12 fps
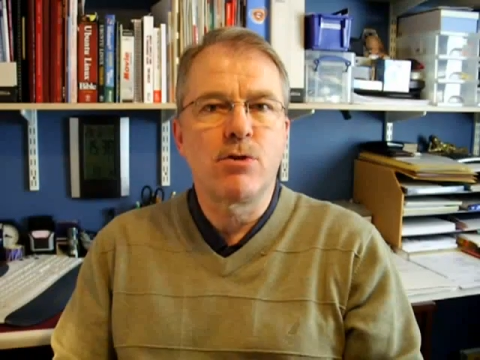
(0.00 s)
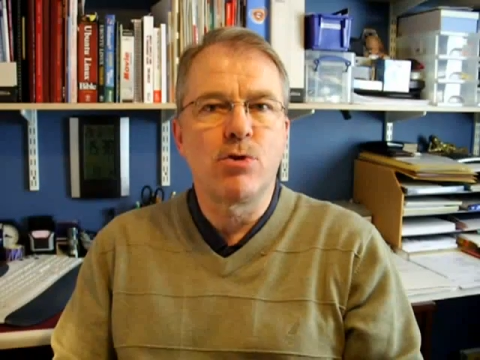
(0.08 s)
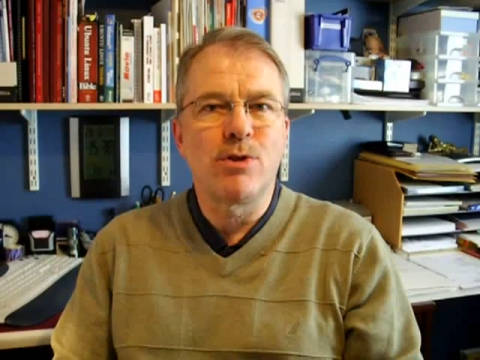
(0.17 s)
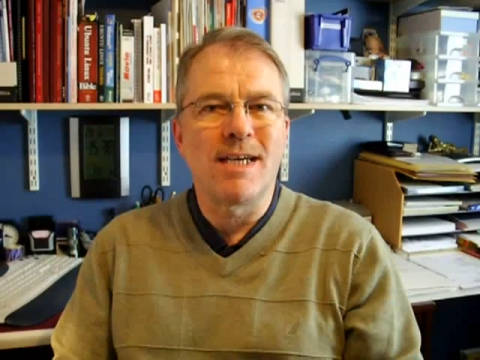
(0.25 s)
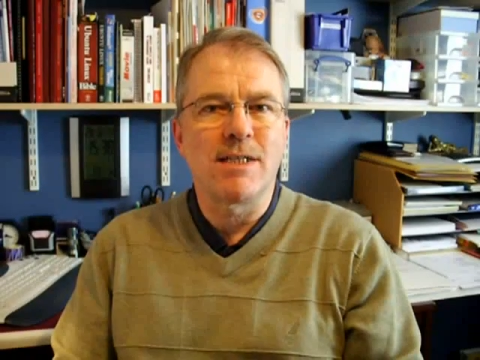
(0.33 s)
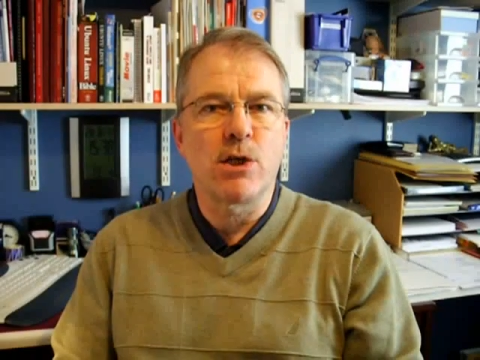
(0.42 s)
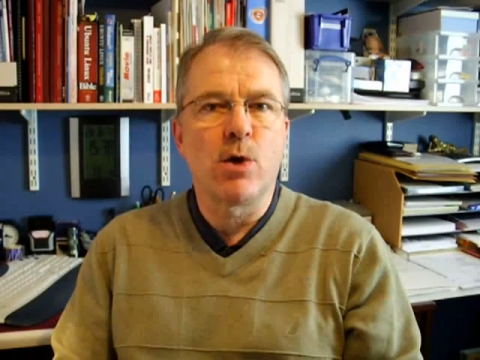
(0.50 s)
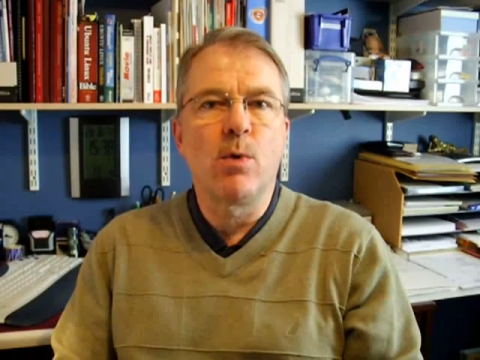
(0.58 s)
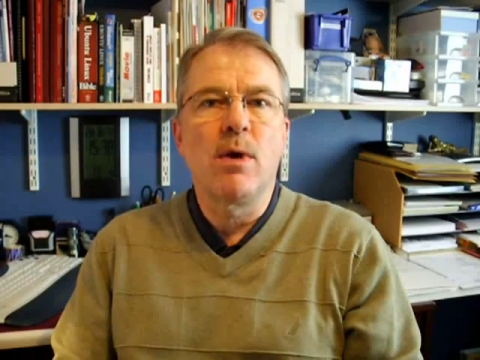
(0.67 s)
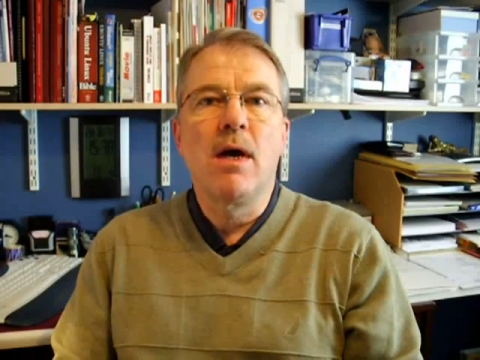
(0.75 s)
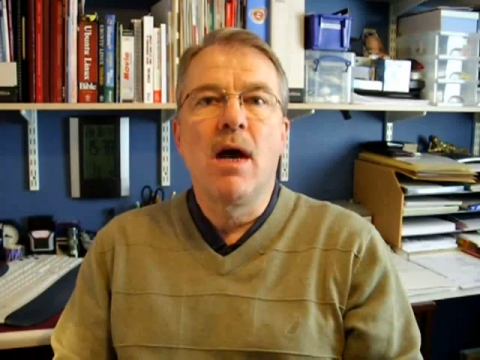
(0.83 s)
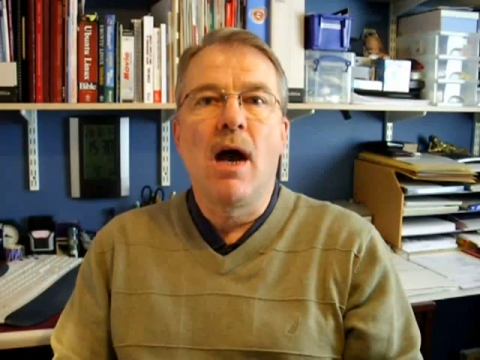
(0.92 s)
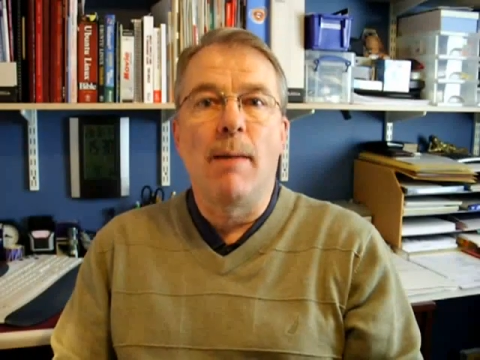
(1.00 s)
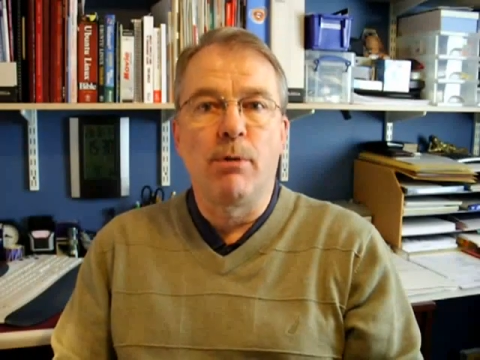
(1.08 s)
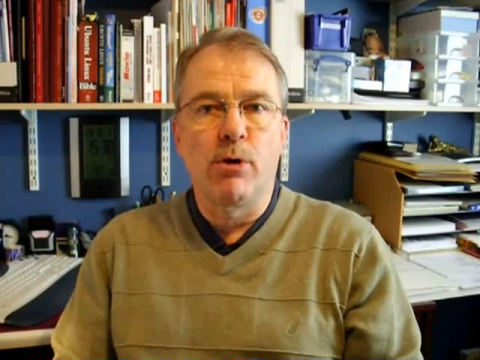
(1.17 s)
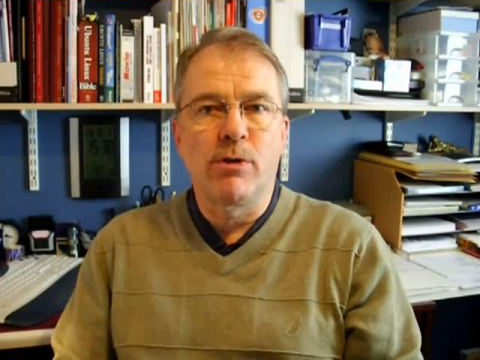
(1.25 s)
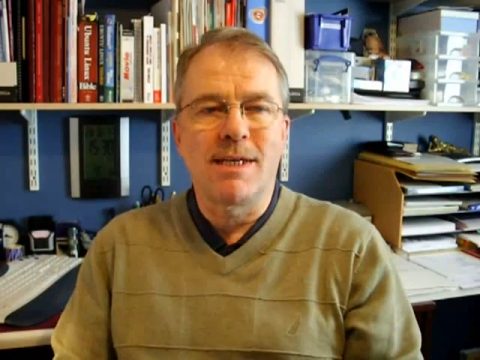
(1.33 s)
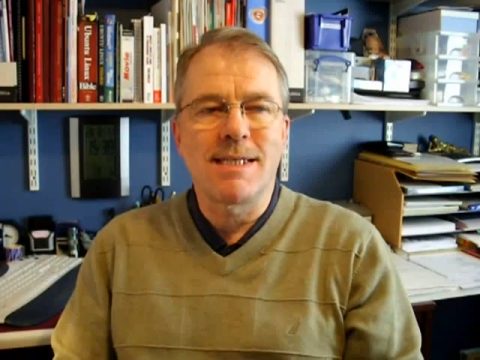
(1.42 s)
2 days ago
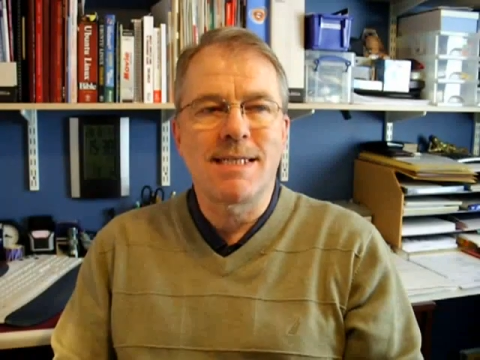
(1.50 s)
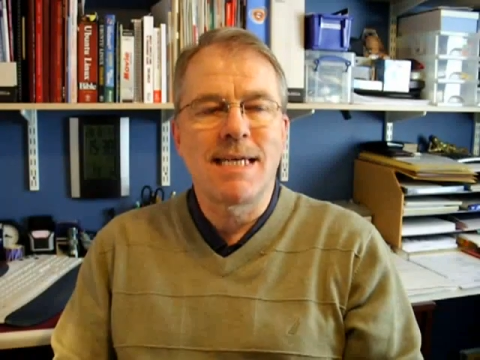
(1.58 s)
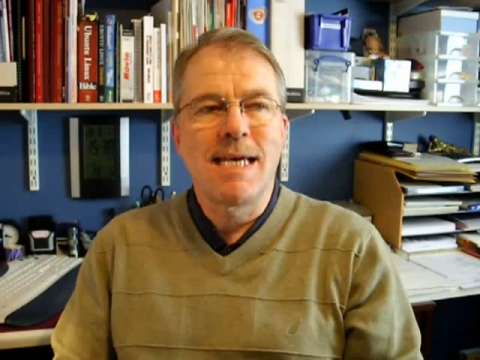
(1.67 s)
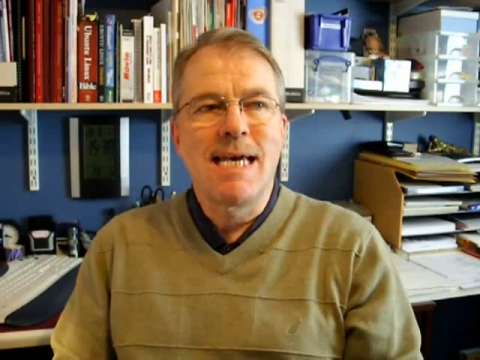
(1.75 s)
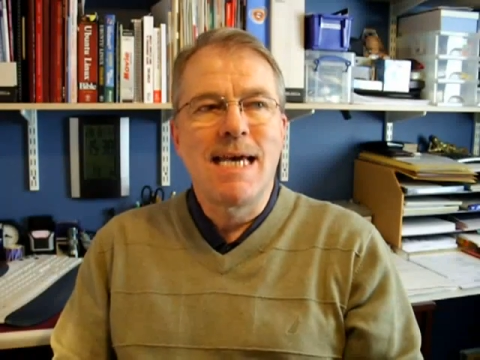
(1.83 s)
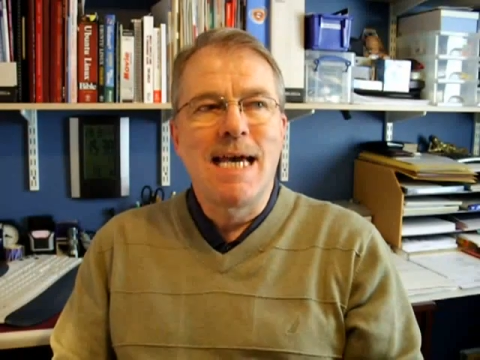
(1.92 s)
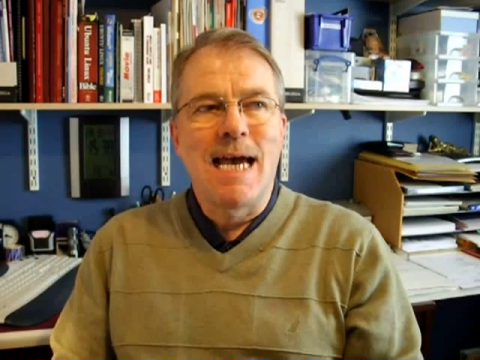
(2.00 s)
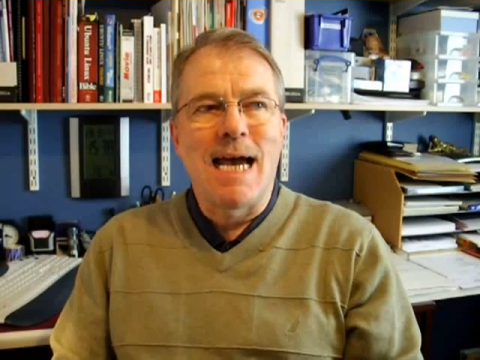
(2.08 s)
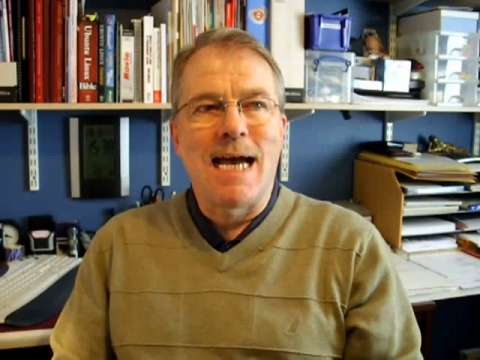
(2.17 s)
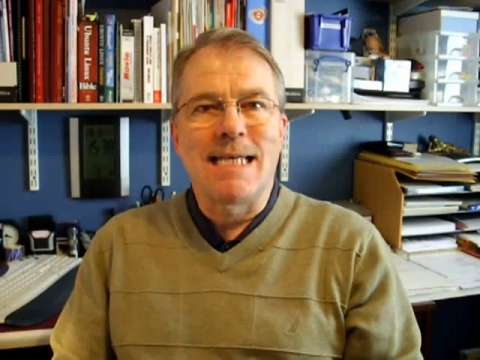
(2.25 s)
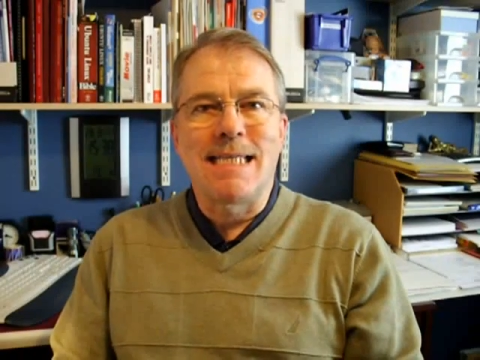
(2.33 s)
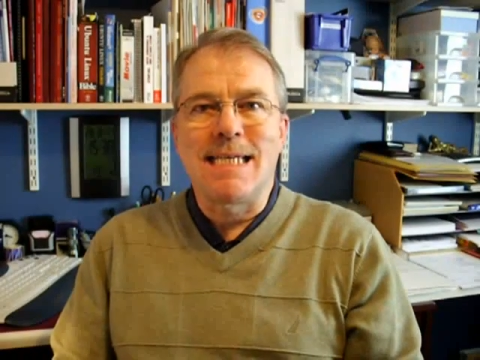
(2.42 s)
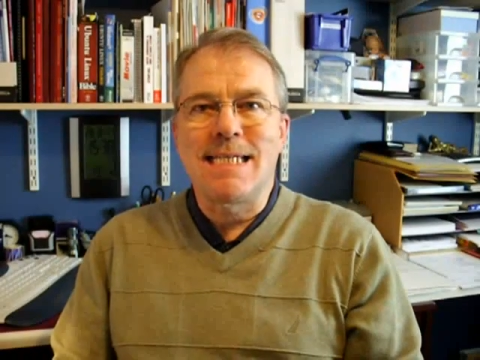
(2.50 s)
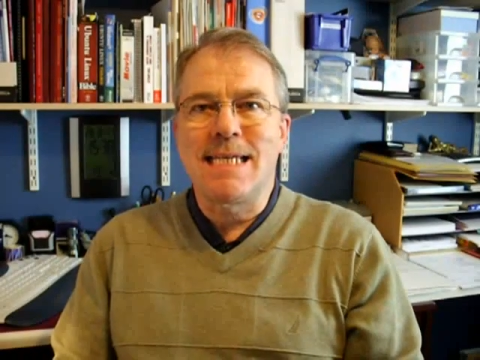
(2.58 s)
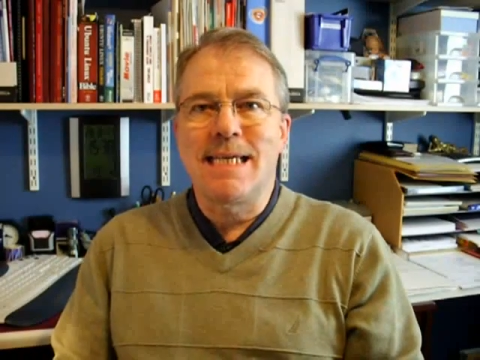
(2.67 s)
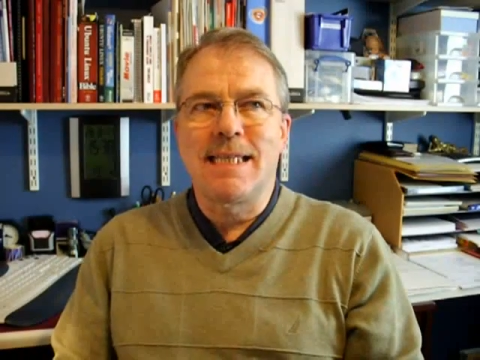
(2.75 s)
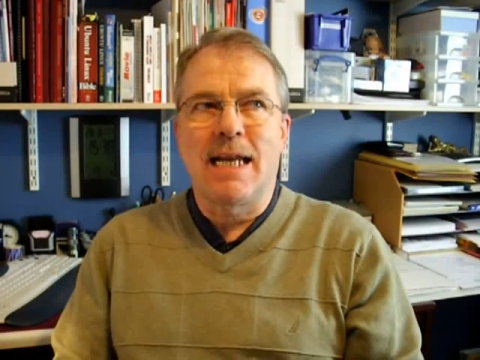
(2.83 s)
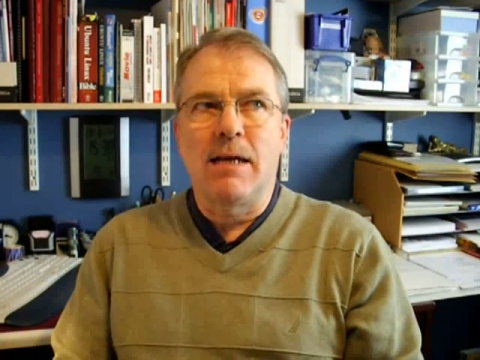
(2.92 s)
about this, and they
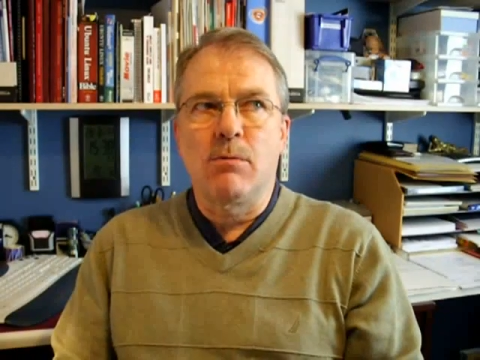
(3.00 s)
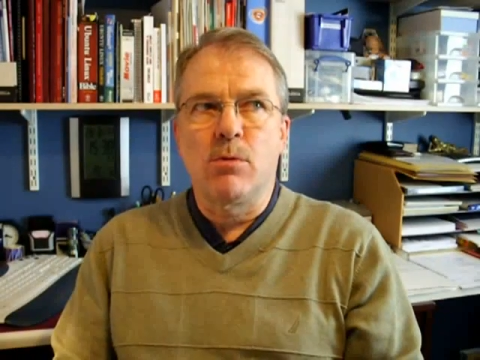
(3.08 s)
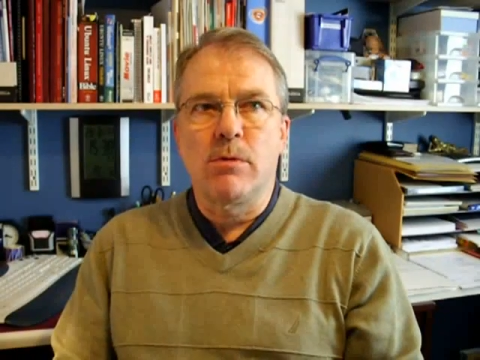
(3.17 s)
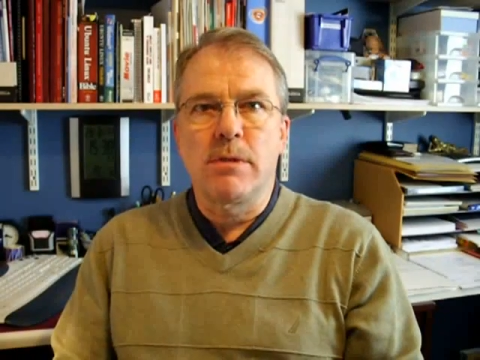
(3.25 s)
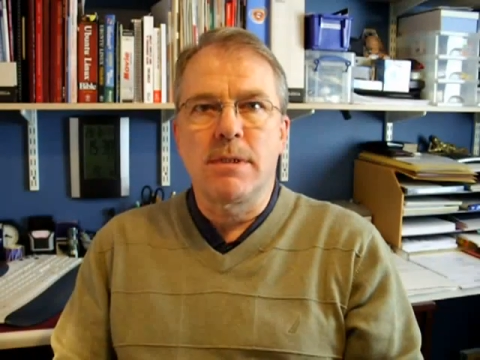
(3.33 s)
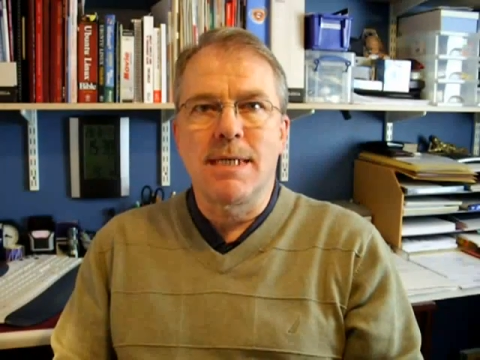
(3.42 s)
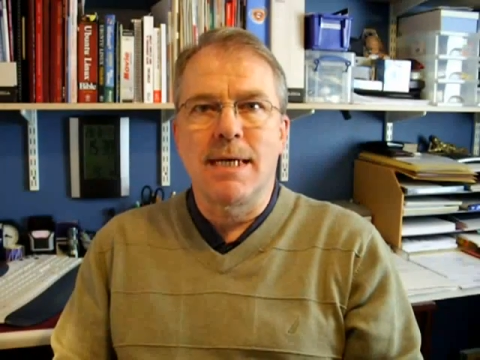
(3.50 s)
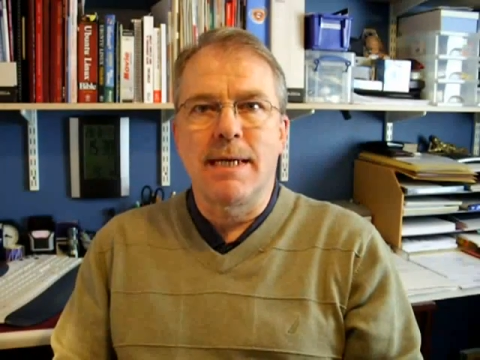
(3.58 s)
said that I was